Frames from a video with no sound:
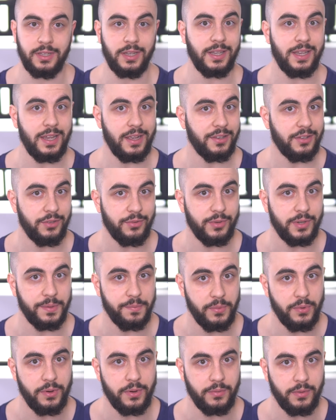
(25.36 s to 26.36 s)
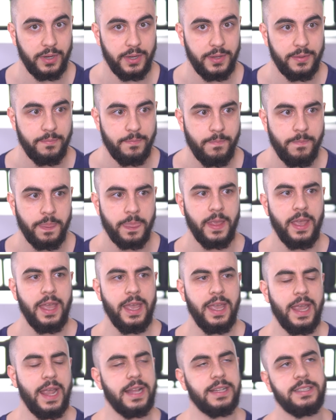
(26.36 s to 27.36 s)
you can't do anymore, right?
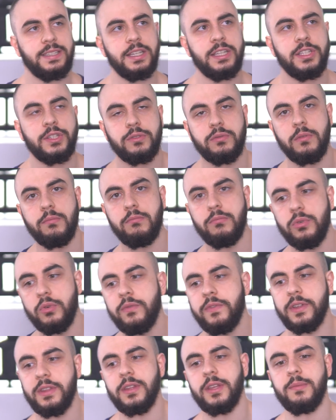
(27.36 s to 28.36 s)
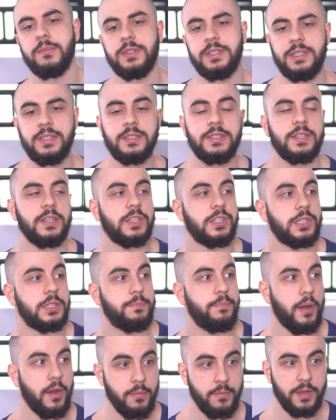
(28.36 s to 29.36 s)
And since removing them, since
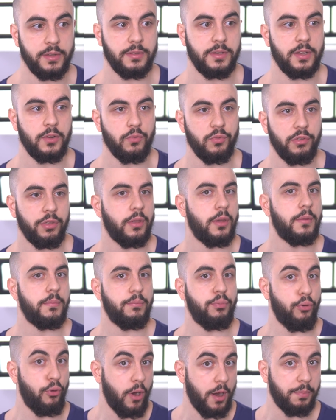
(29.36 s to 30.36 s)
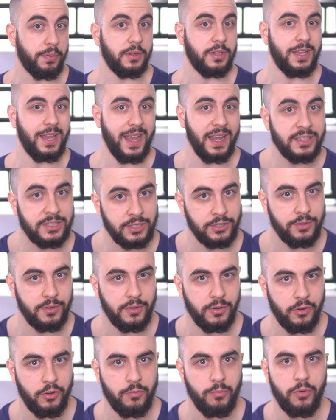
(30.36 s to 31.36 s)
experimenting with properly
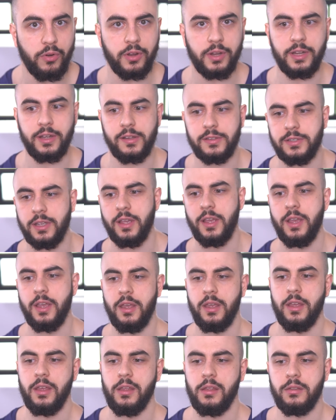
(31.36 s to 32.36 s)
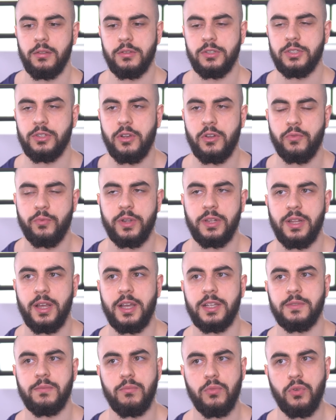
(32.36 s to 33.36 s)
executed home workouts, you're starting to
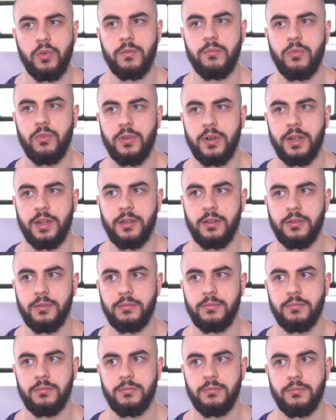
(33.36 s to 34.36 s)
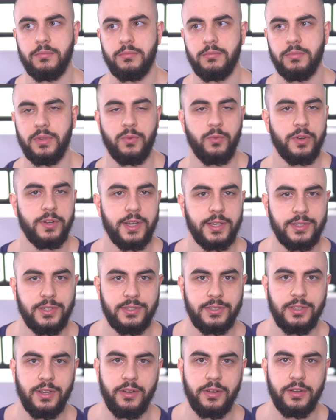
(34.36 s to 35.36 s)
realize more and more how they weren't
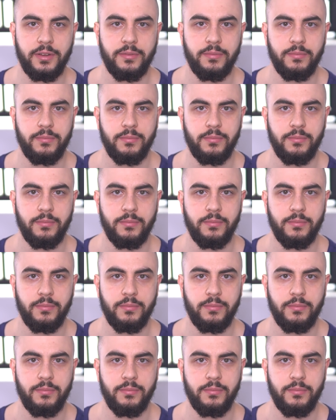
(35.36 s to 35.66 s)
necessary.